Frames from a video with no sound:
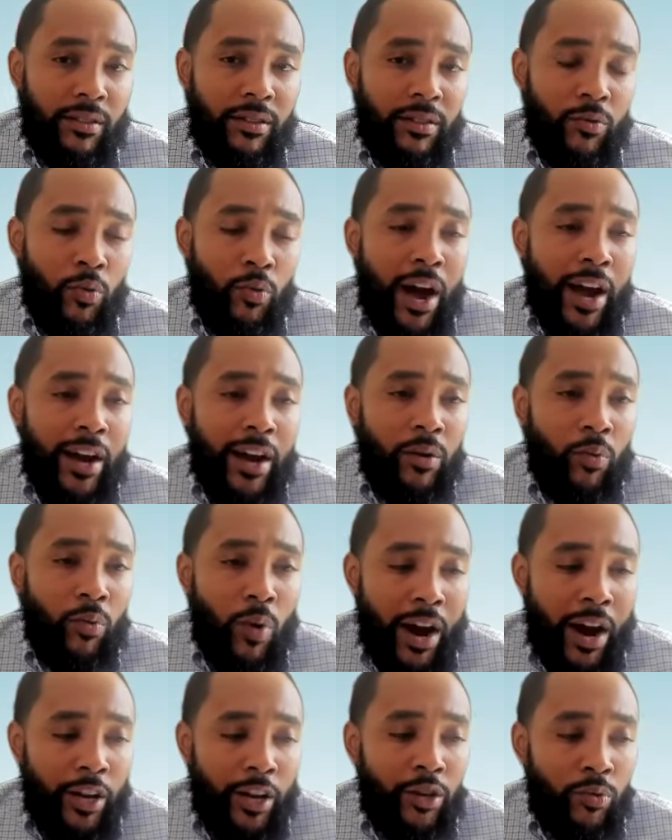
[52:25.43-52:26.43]
Why
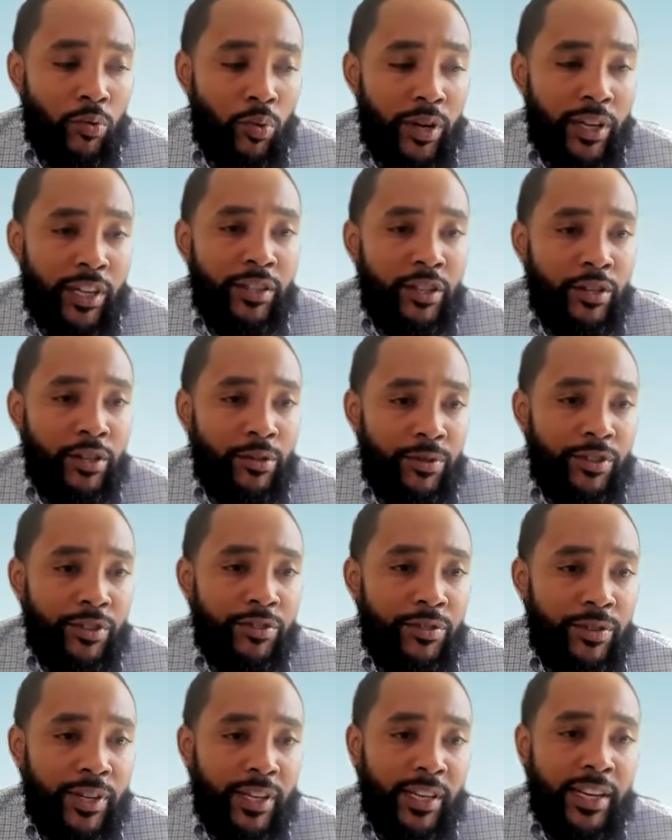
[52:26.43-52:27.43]
are you wanting to do the
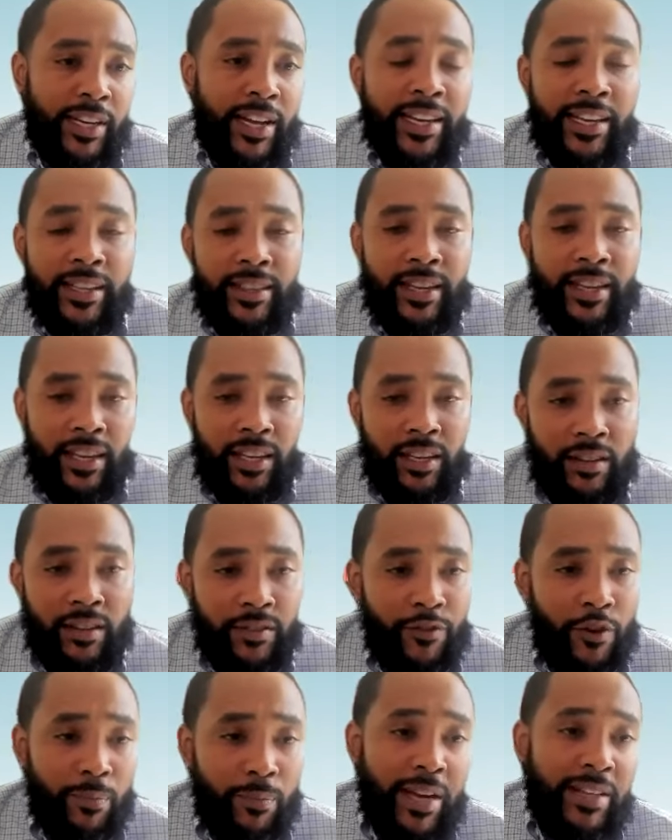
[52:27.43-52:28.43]
screen? And I could think
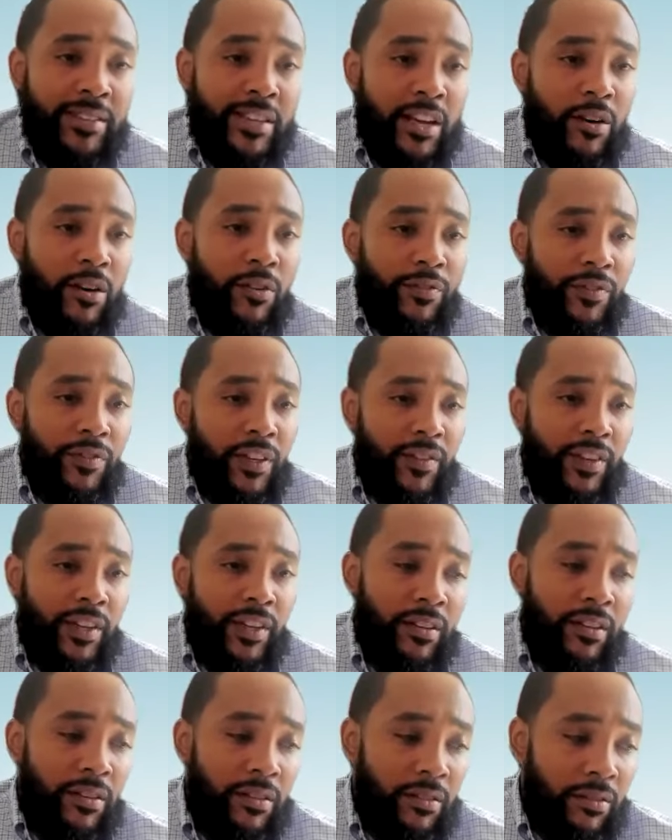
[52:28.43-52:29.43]
for myself,
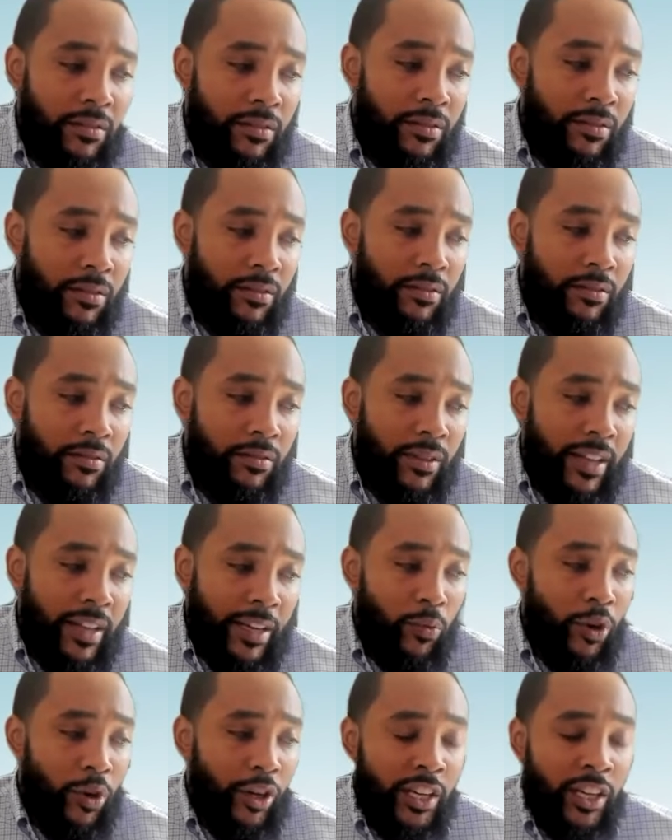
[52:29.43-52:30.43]
even
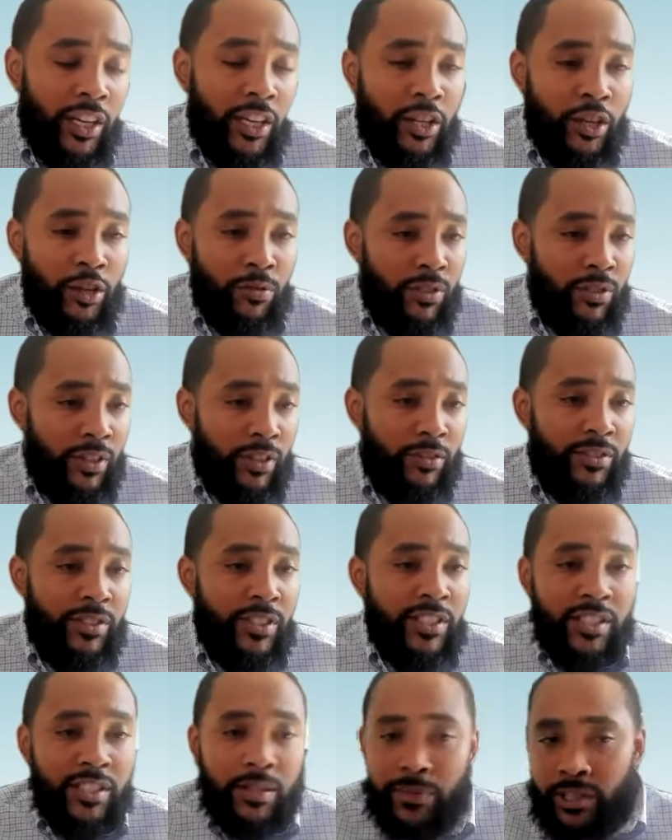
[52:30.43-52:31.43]
like working in the youth legal
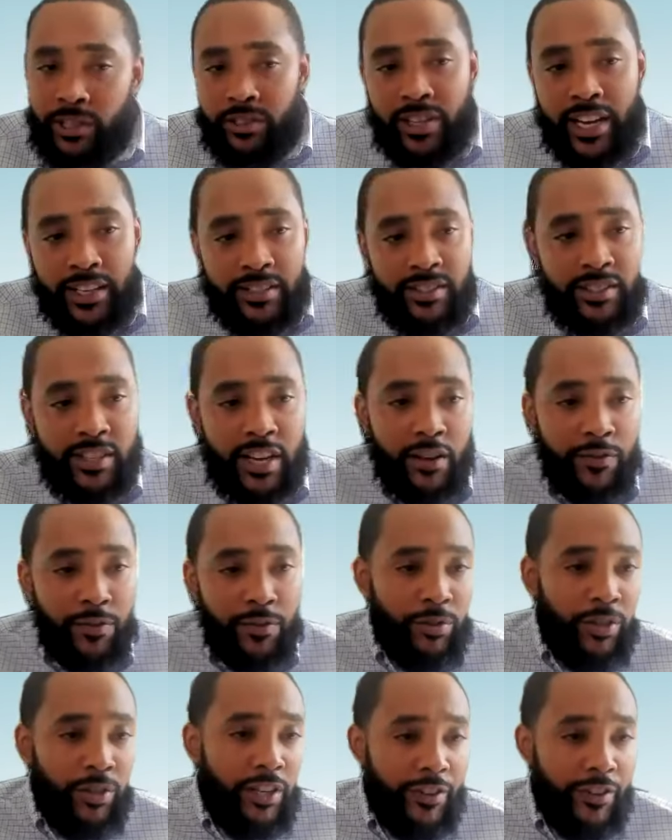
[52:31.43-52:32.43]
system, there's like
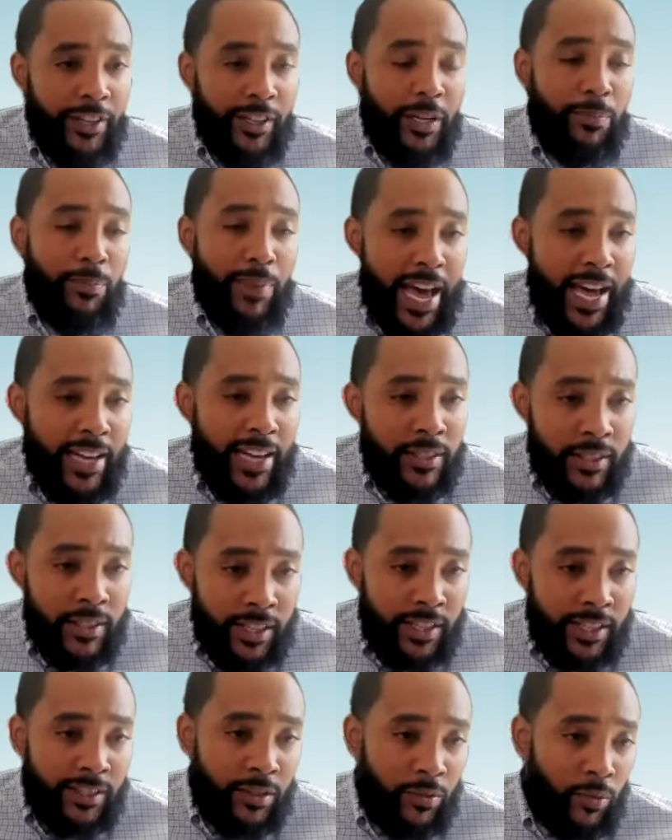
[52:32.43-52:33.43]
several different
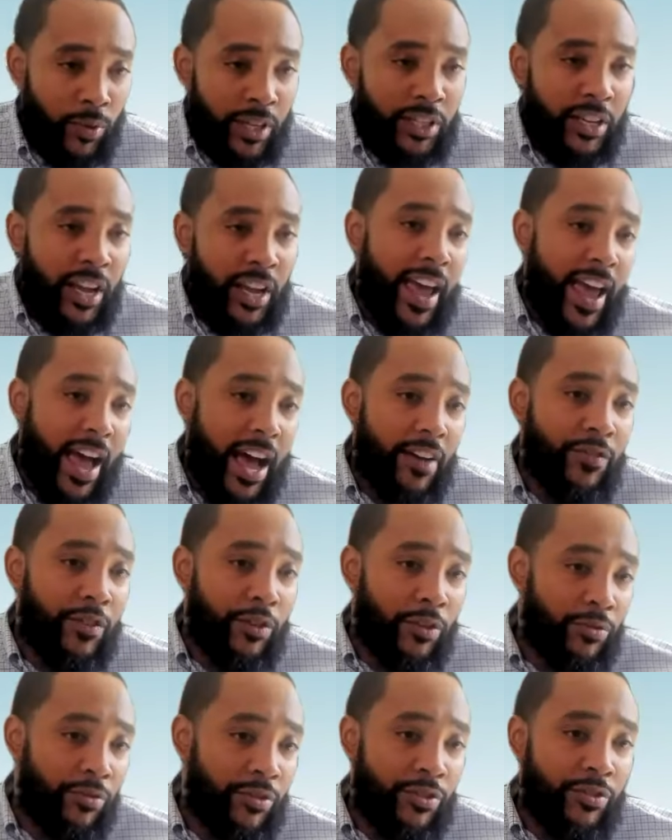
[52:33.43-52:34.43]
capacities in which I have
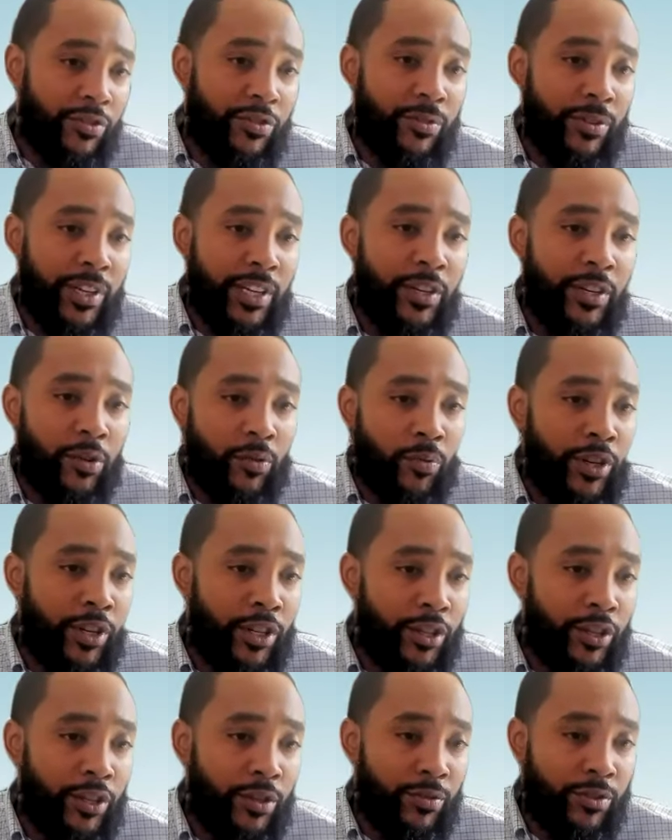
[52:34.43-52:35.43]
used a screen or
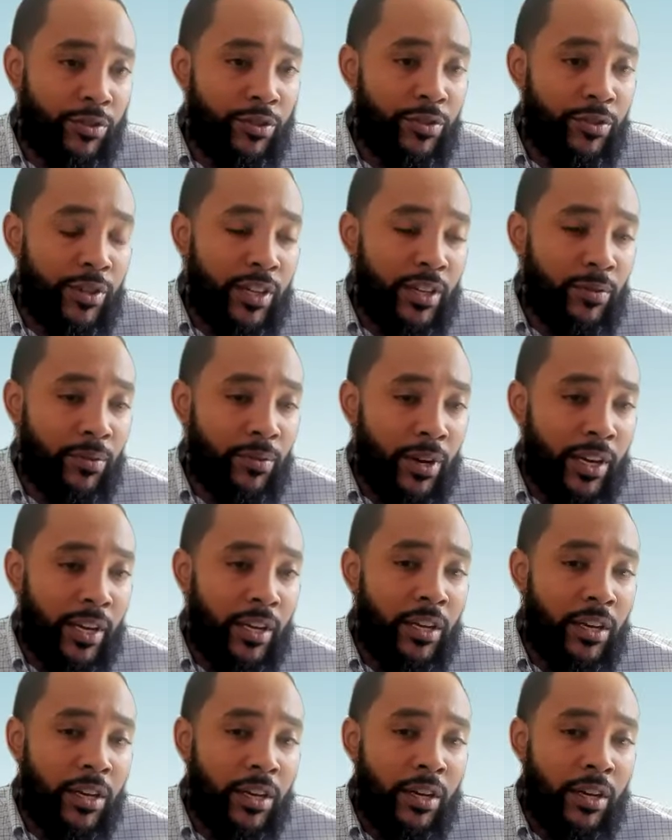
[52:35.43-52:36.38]
wanted to use a screen, right?